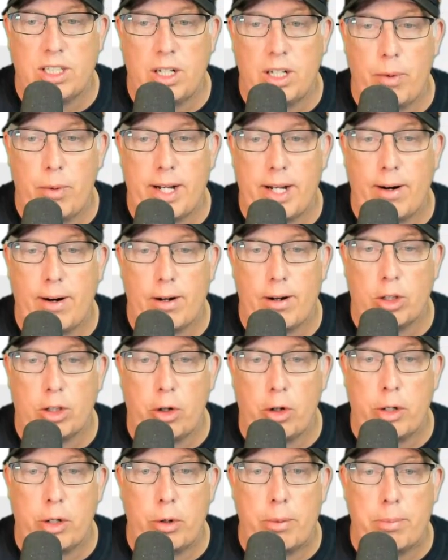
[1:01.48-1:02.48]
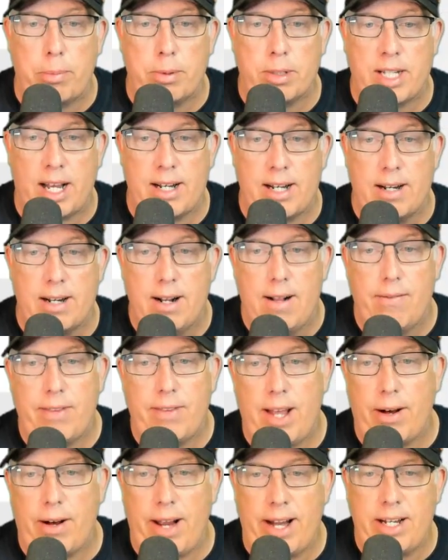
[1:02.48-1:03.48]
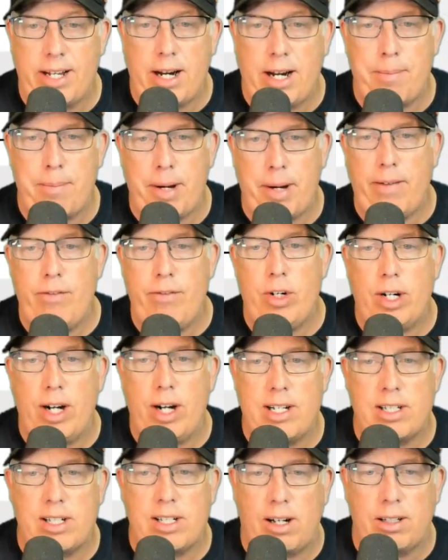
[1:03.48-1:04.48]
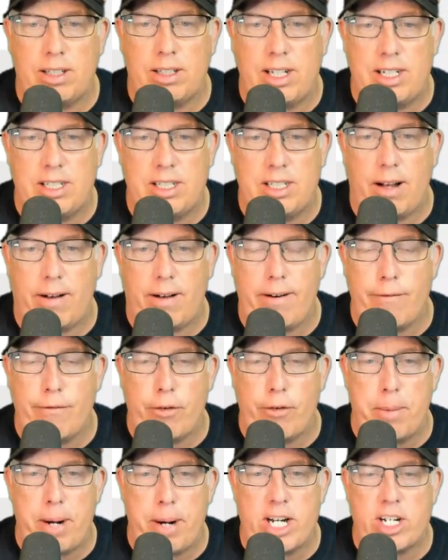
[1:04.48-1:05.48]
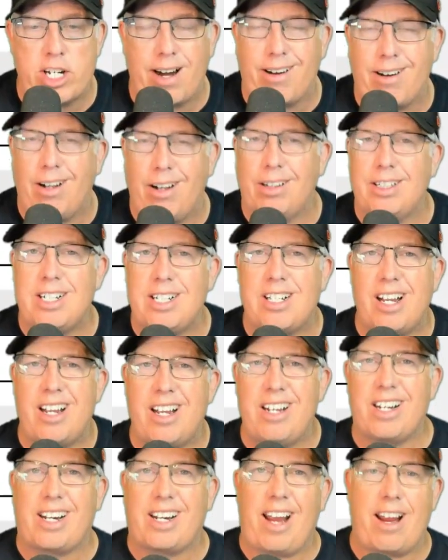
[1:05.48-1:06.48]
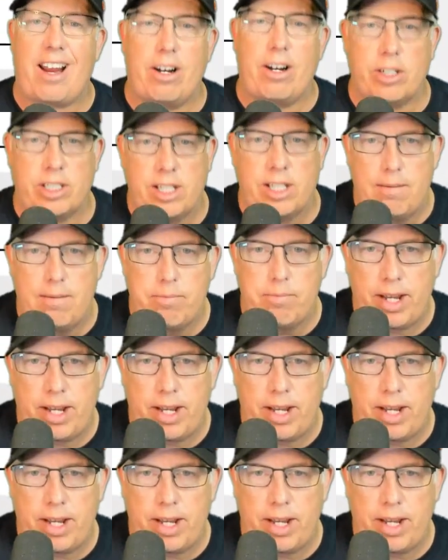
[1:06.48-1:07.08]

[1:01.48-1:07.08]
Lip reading: sitting right there at 33%. Now, anytime I give you guys all these information, I call these indicators.